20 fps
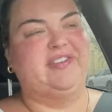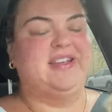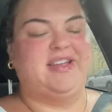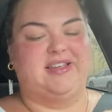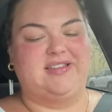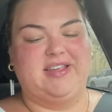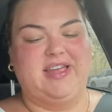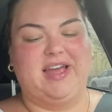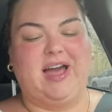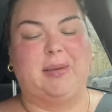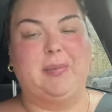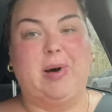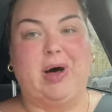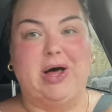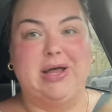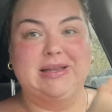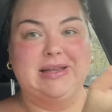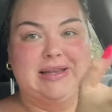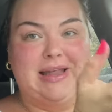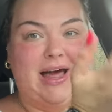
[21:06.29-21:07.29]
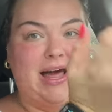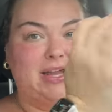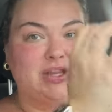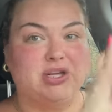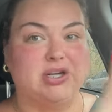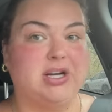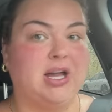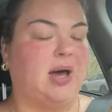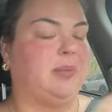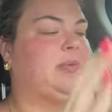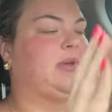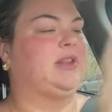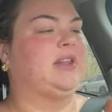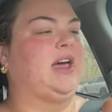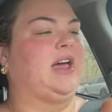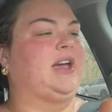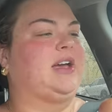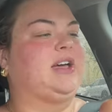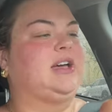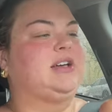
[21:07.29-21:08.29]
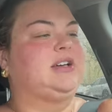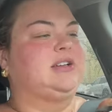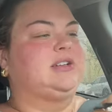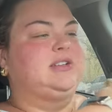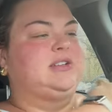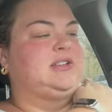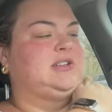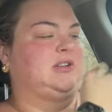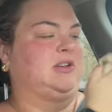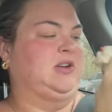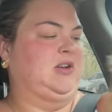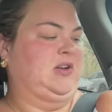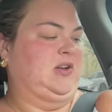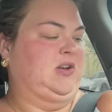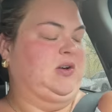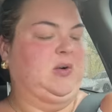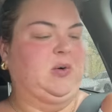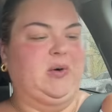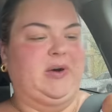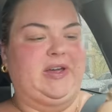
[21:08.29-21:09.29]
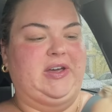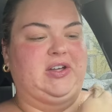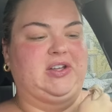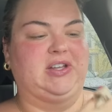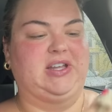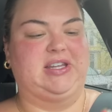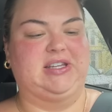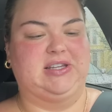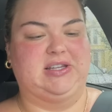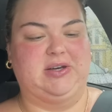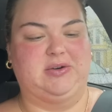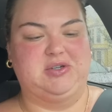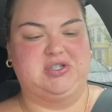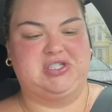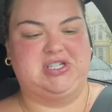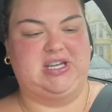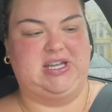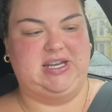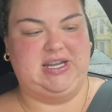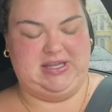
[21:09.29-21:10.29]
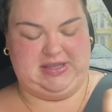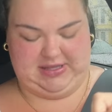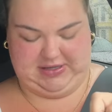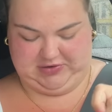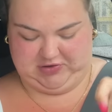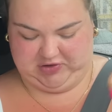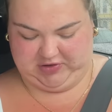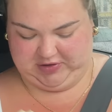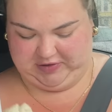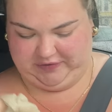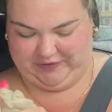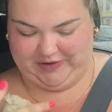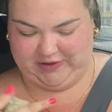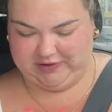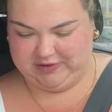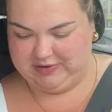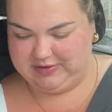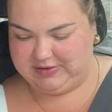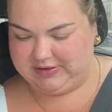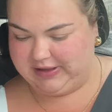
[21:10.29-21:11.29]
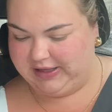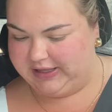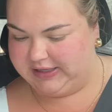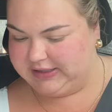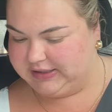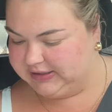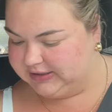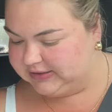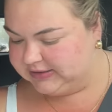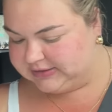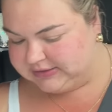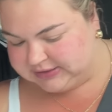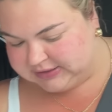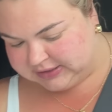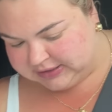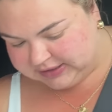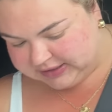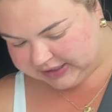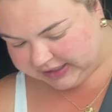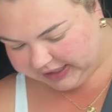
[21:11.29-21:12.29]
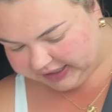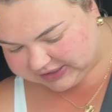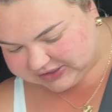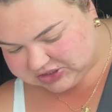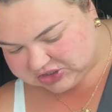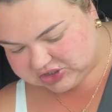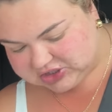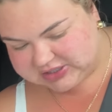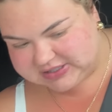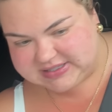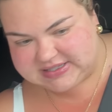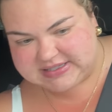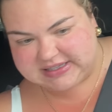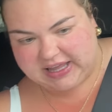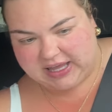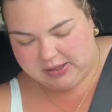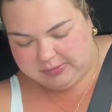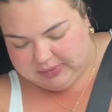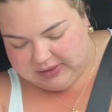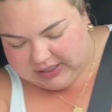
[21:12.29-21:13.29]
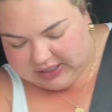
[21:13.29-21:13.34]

Because like I'm all lathered up in like oil and lotion and this just feels like extra slimy